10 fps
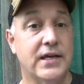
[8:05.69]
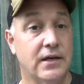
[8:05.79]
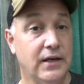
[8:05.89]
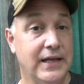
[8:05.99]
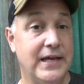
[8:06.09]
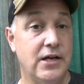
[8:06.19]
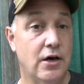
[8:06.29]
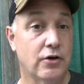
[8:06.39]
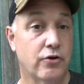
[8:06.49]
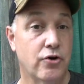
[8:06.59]
can lead
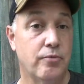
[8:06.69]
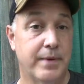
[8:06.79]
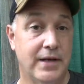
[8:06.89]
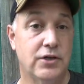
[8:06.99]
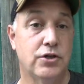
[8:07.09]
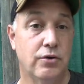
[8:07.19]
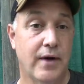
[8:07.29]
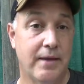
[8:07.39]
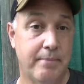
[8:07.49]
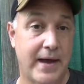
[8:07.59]
a group into
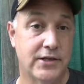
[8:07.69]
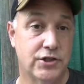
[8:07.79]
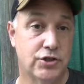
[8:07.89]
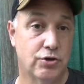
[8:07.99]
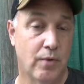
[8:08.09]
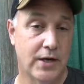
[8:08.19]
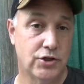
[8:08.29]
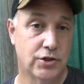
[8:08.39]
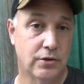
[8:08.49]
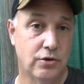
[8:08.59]
a bad
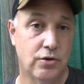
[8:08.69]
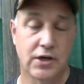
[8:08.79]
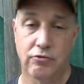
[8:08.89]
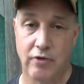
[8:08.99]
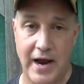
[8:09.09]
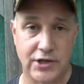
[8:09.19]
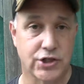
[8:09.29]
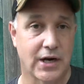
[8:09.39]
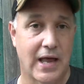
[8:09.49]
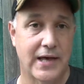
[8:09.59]
situation. You can
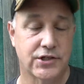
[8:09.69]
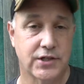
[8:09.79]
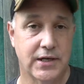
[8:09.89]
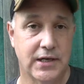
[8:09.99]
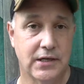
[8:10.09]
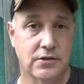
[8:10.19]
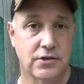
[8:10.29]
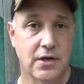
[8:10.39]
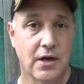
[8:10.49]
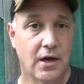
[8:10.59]
rationalize
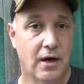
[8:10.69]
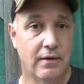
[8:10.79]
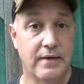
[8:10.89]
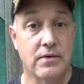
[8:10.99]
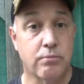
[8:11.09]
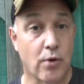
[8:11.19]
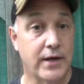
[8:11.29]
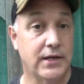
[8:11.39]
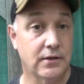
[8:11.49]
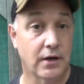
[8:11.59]
things, even
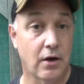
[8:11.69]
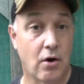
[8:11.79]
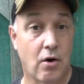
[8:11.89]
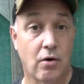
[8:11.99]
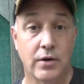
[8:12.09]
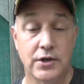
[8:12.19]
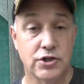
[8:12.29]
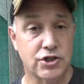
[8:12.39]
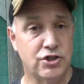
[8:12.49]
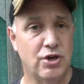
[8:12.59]
breaking the law,
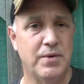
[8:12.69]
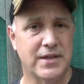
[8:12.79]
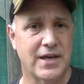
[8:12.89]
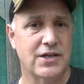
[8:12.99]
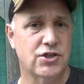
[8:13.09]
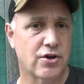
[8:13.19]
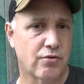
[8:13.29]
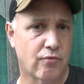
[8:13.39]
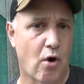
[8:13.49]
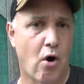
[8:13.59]
just doing things that
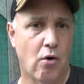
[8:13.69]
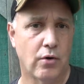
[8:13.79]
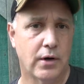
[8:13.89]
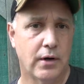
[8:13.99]
are wrong.